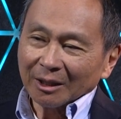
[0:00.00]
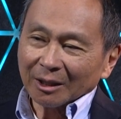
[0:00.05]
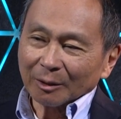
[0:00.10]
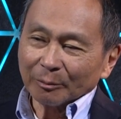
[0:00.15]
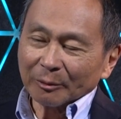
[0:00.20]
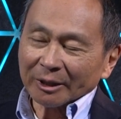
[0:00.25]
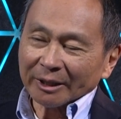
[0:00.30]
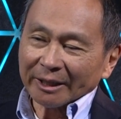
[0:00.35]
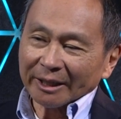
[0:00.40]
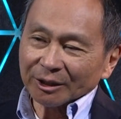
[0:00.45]

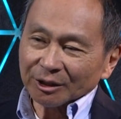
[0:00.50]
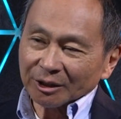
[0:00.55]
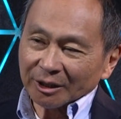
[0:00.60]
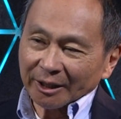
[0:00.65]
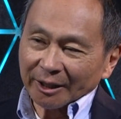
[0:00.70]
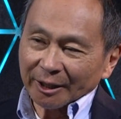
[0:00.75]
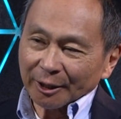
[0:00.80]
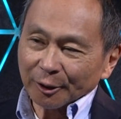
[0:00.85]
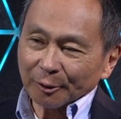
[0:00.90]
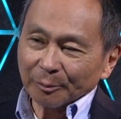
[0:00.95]
among
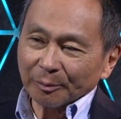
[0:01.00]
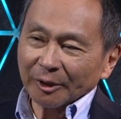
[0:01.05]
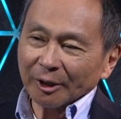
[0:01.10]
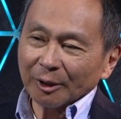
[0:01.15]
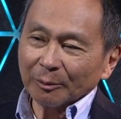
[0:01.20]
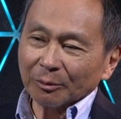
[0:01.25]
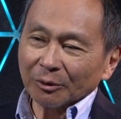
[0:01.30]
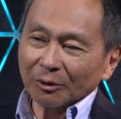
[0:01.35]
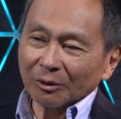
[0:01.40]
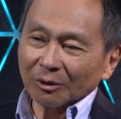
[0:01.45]
educated
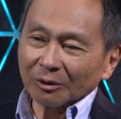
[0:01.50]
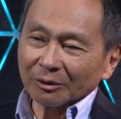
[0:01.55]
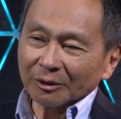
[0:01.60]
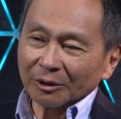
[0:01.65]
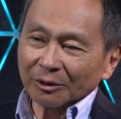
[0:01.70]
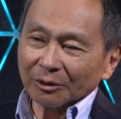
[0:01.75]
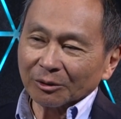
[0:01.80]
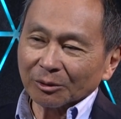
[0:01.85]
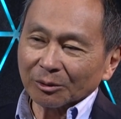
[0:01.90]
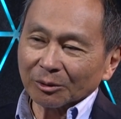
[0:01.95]
people,
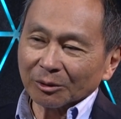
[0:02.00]
you know,